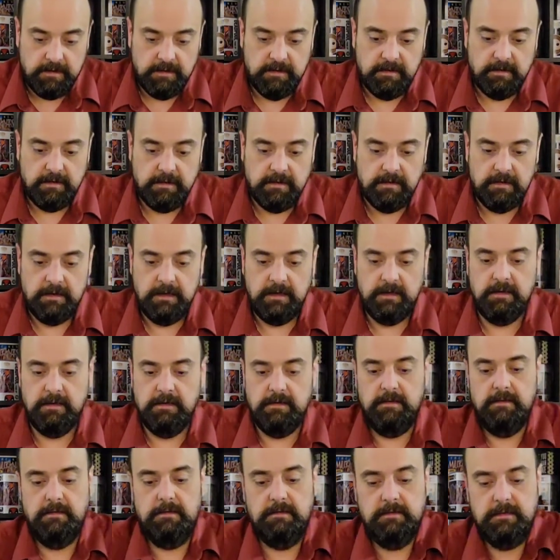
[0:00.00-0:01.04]
Alright,
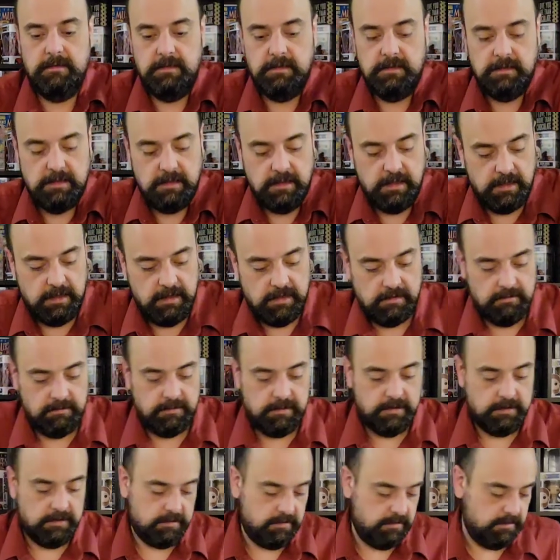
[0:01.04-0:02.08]
let's see. I don't
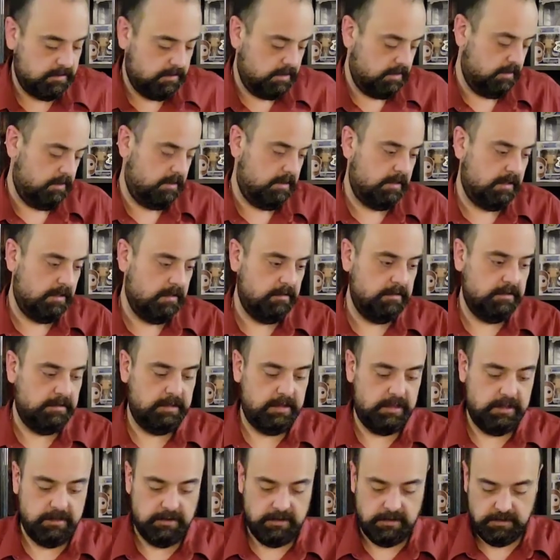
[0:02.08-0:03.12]
think there's anything else
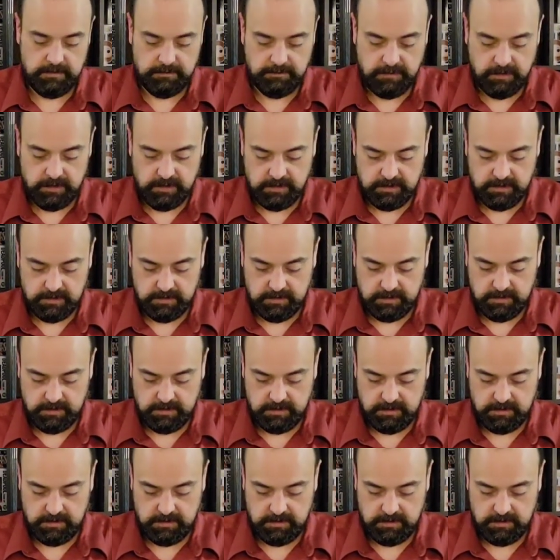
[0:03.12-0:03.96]
in this box.